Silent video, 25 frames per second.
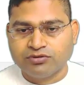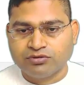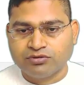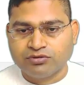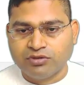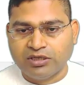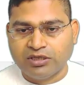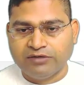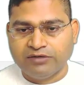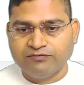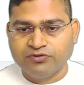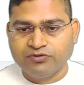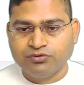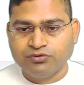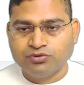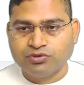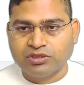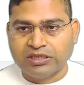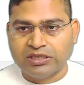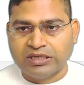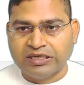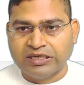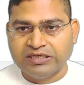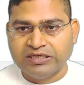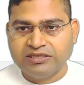So I have
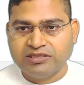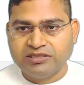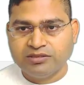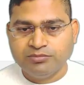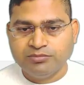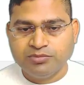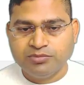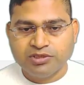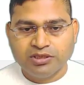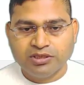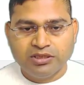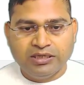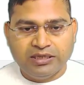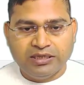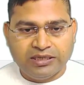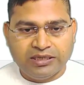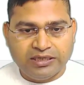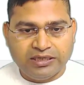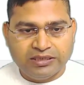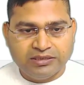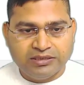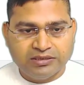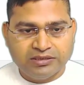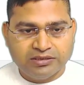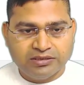used the items,
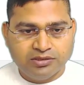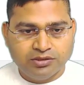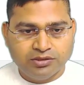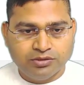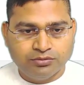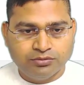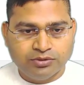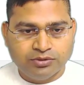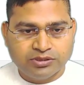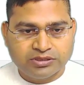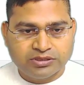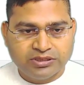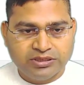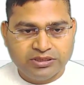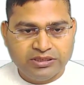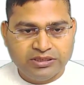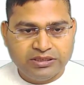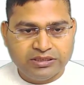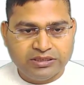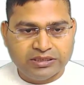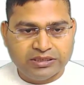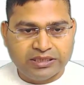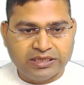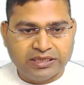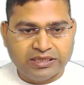and you will
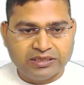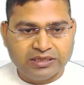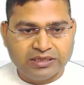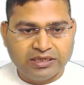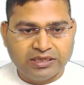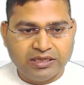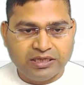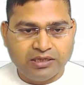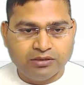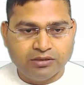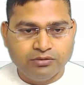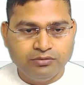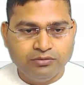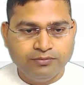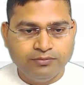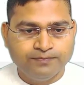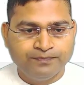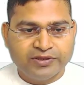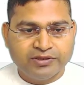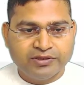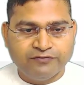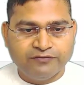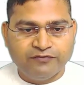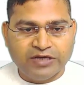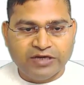see that now
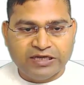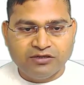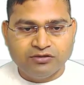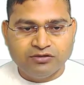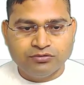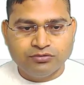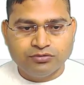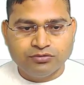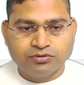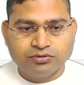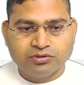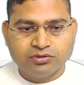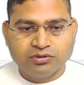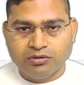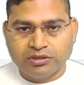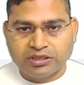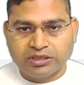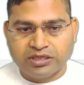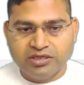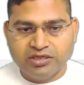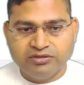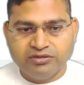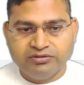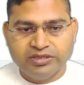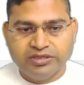the values, the
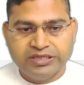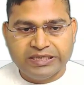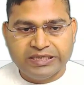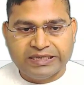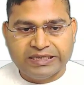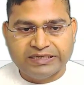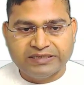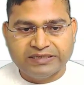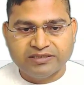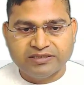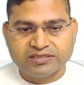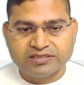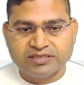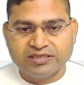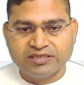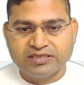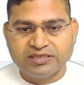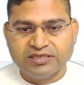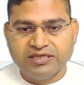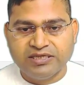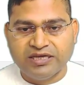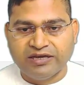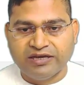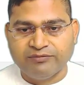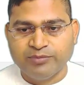country and the
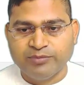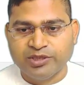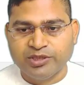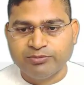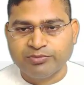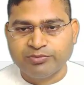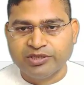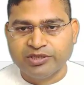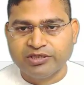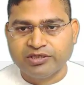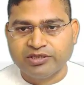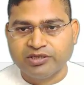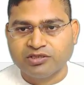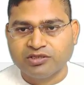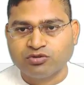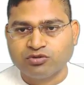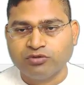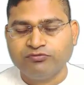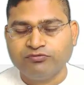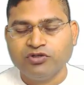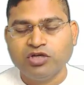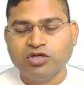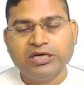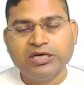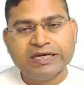city, have been printed. So
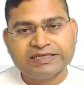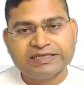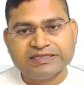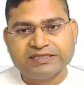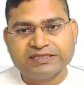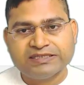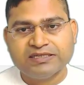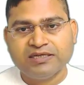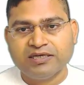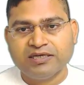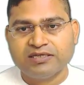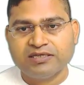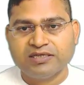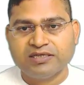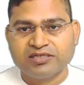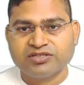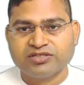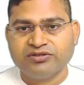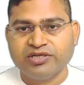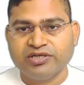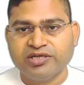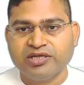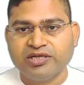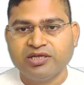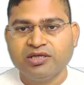if you are accessing a
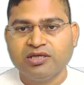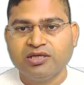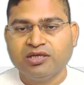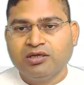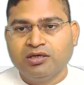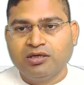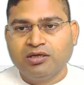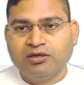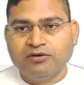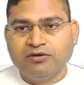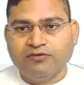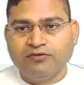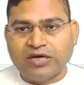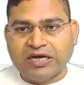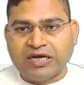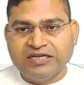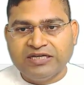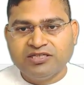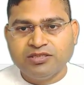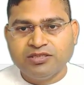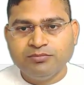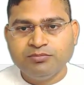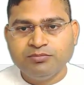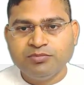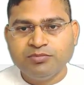dictionary uh,
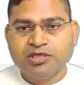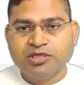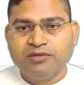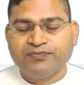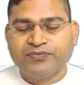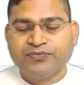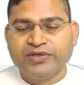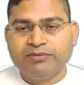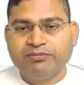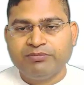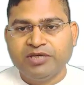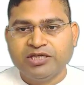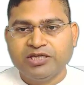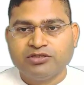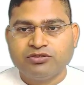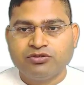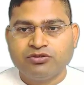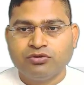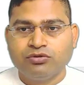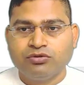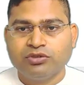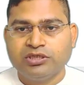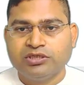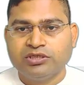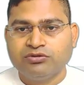items, then make
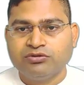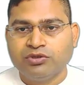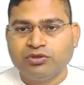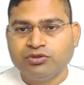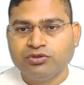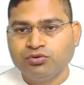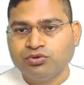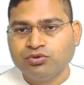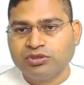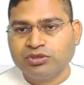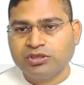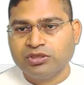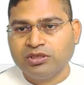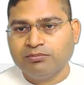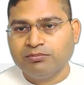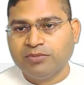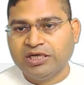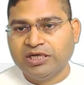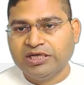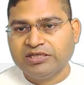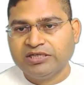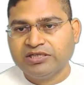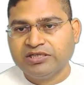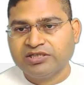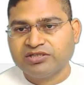sure that you are using
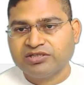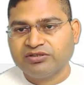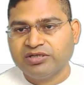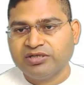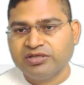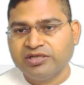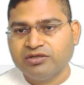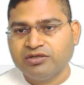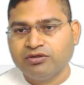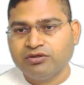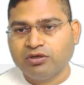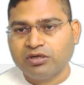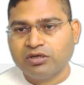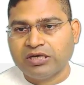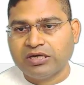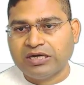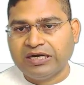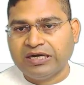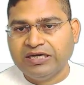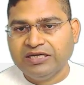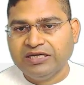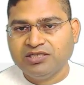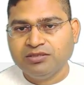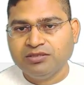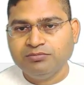my
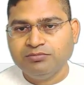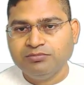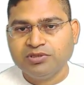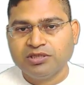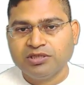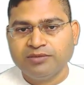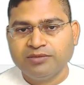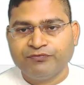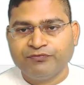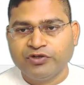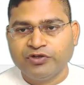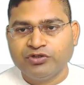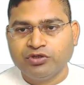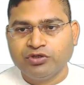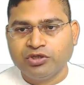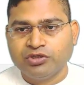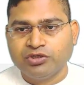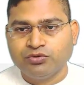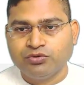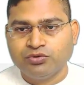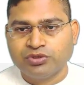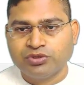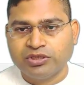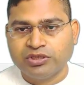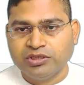dictionary.items when you are
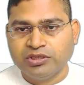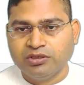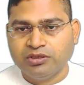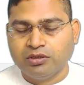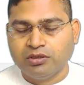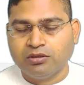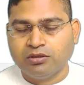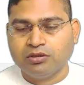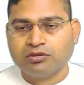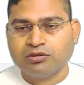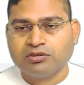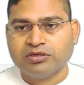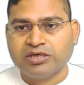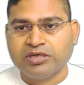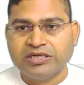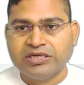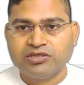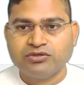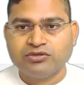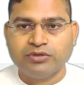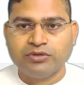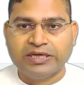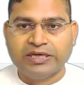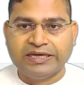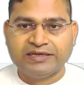using or
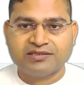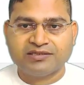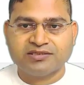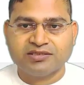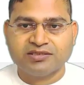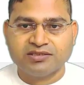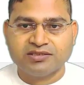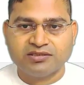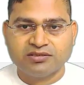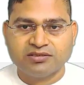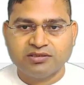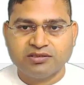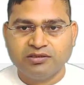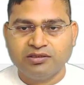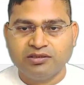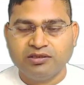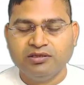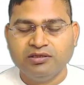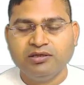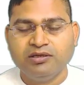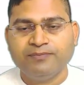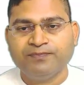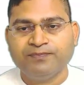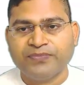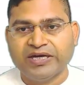trying to access
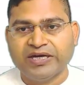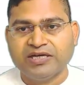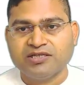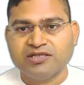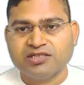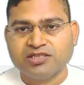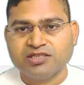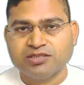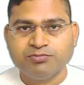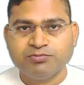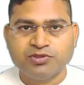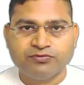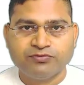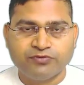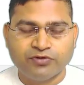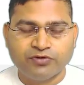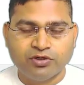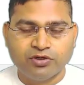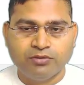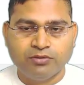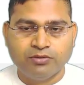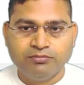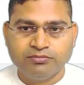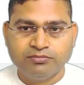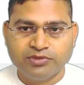the items
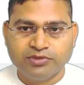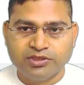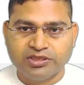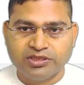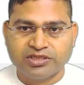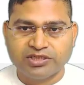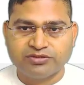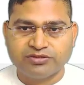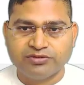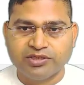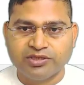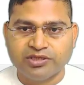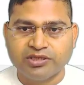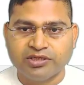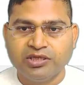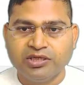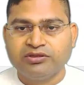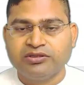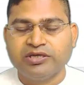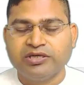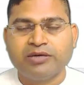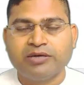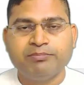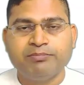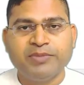from the dictionary.
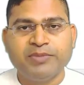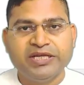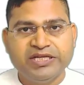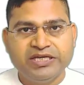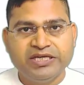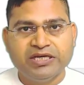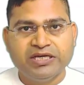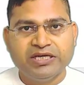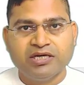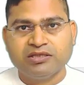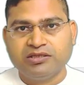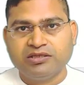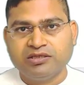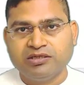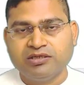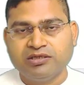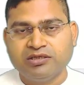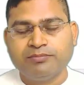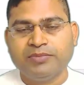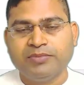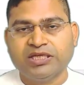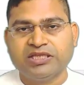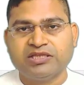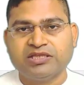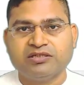There are many
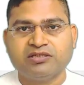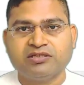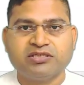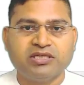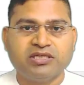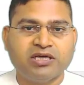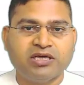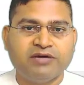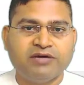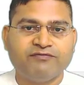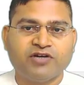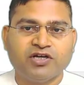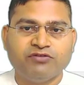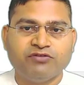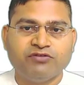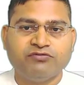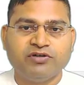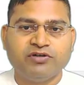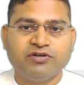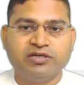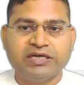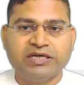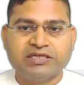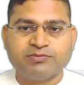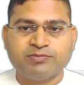other methods that I have
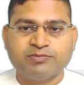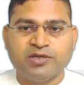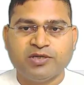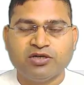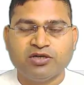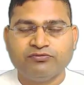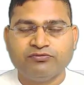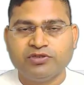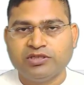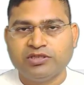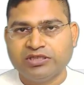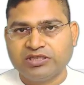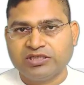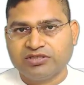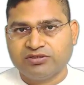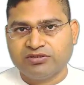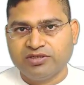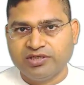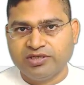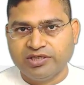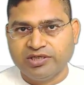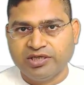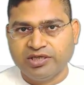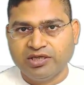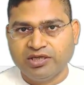covered as part of the
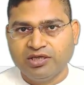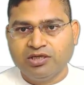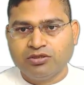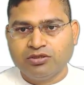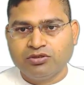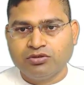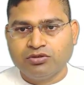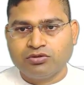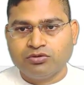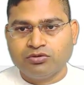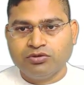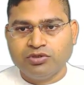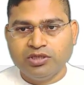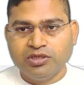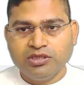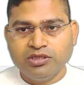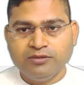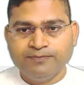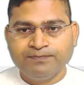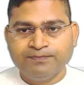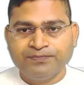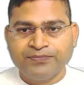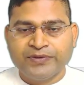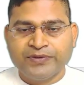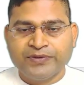dictionary tutorial.